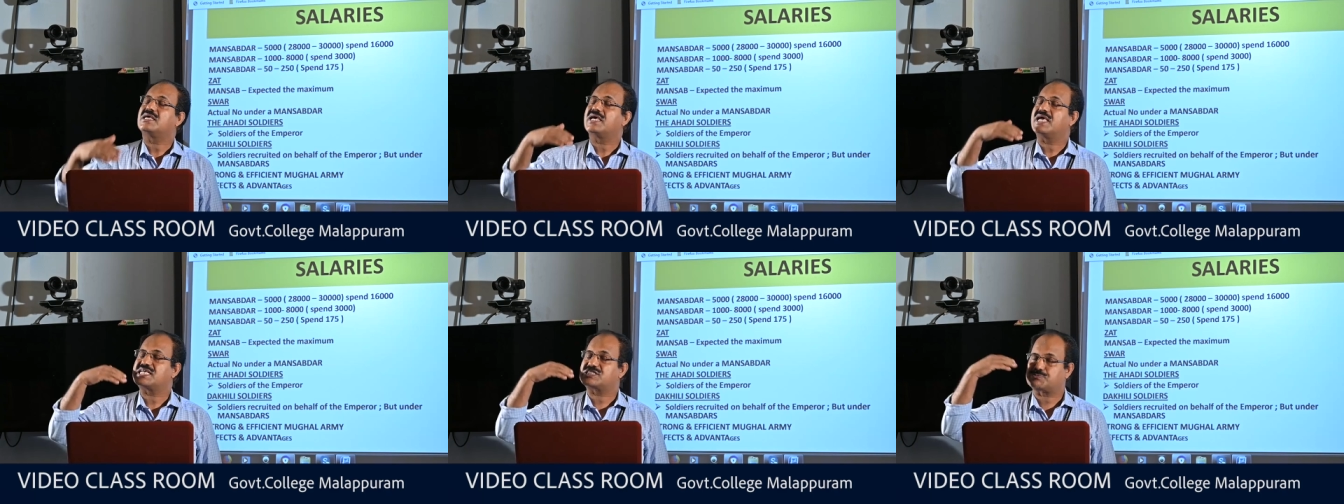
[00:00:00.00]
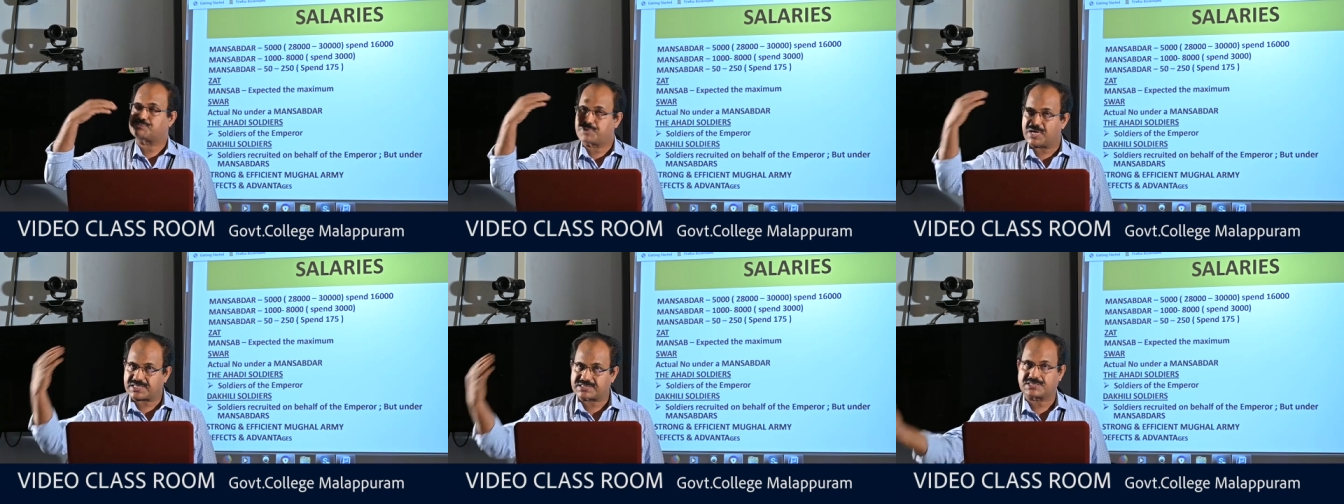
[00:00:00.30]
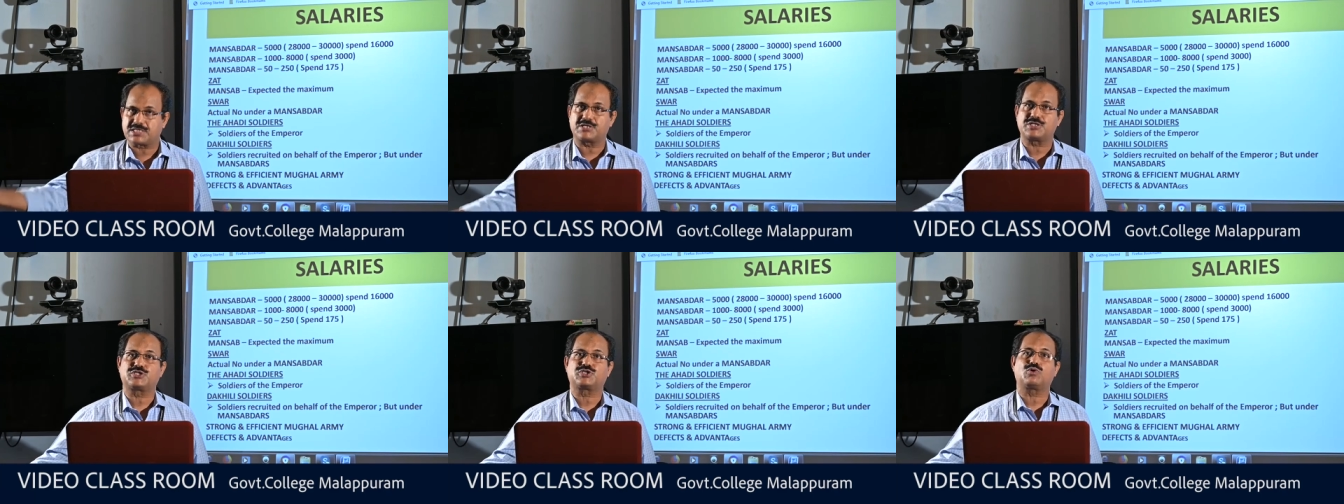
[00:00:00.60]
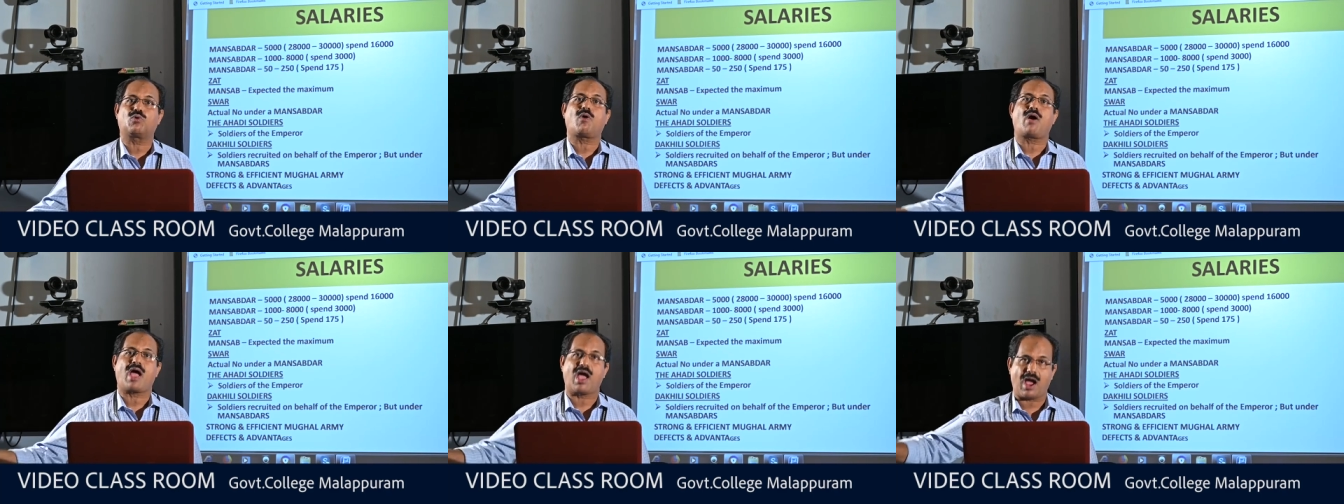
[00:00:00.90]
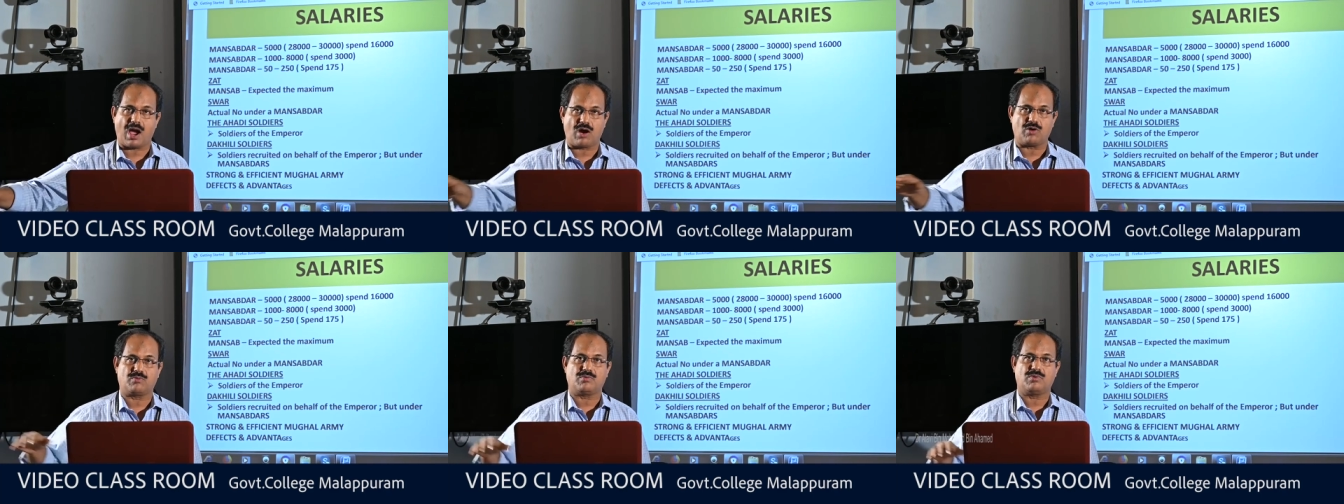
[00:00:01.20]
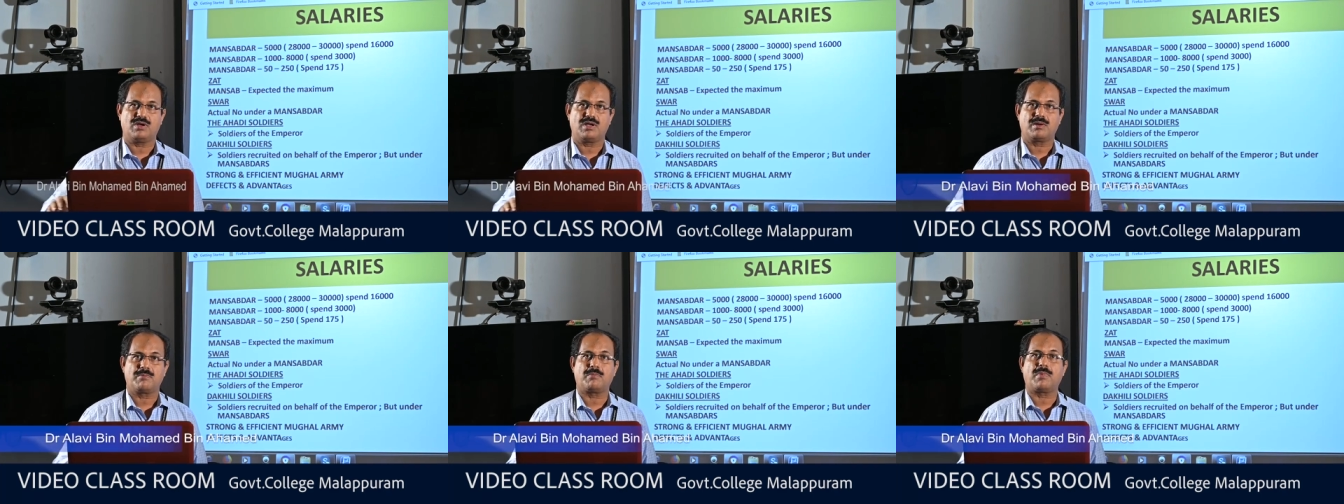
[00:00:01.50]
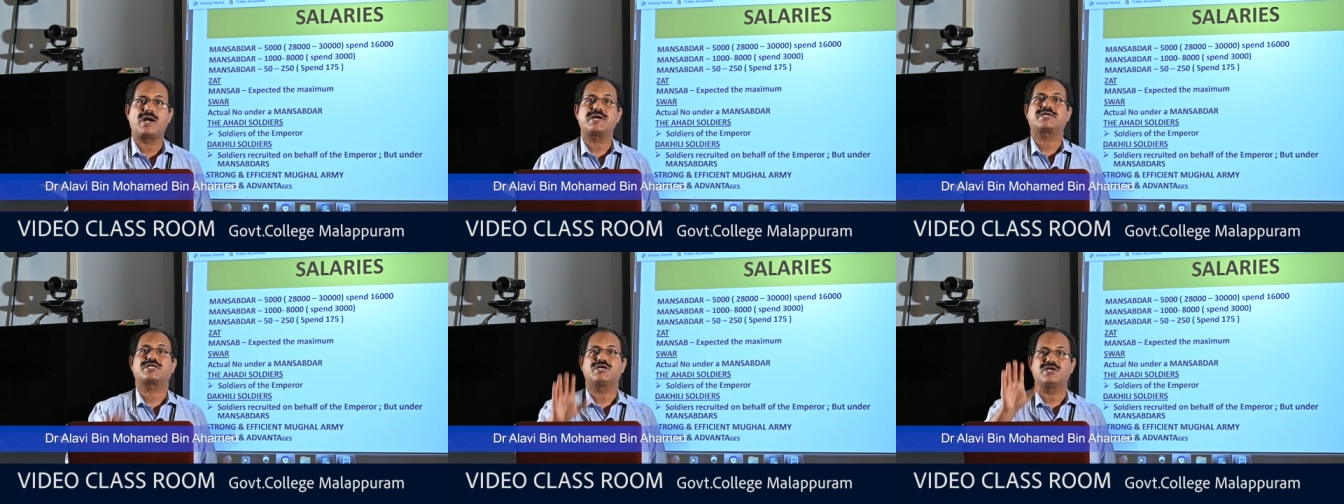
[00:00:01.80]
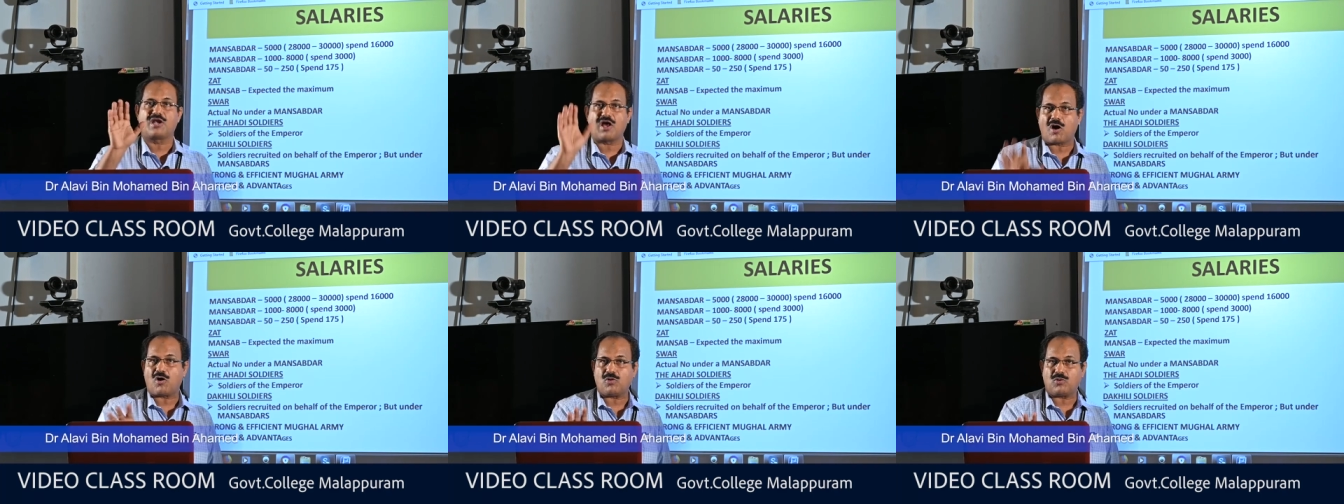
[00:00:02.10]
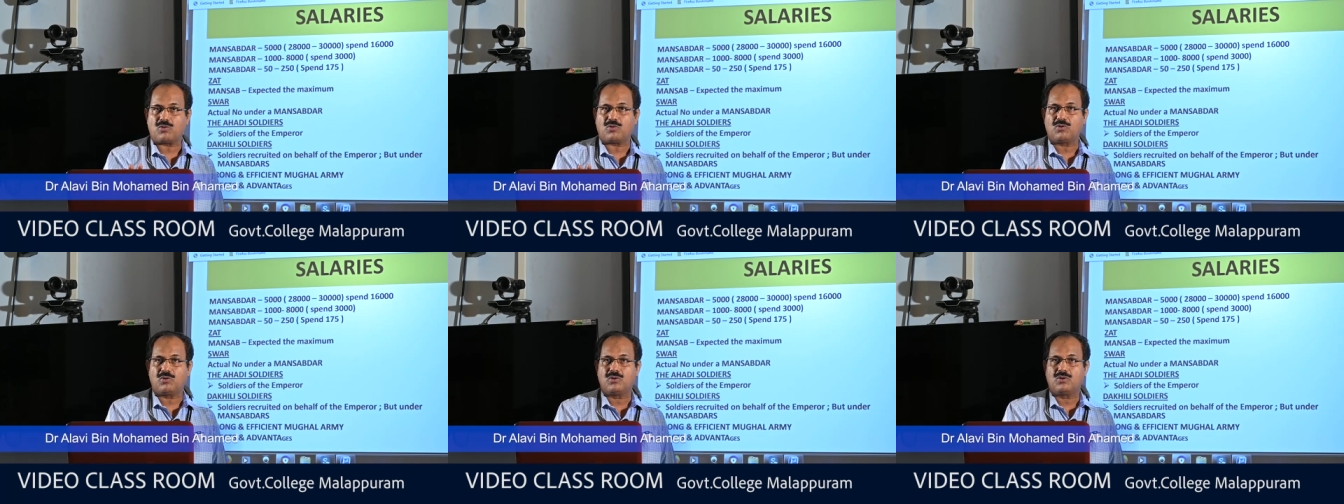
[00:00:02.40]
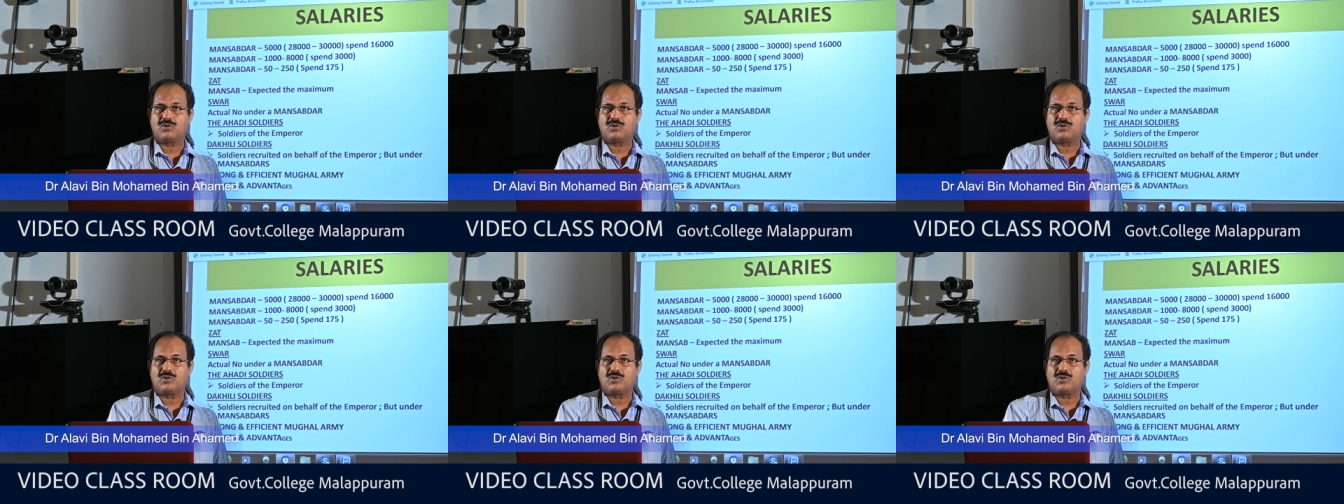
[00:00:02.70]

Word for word: expected to have. But now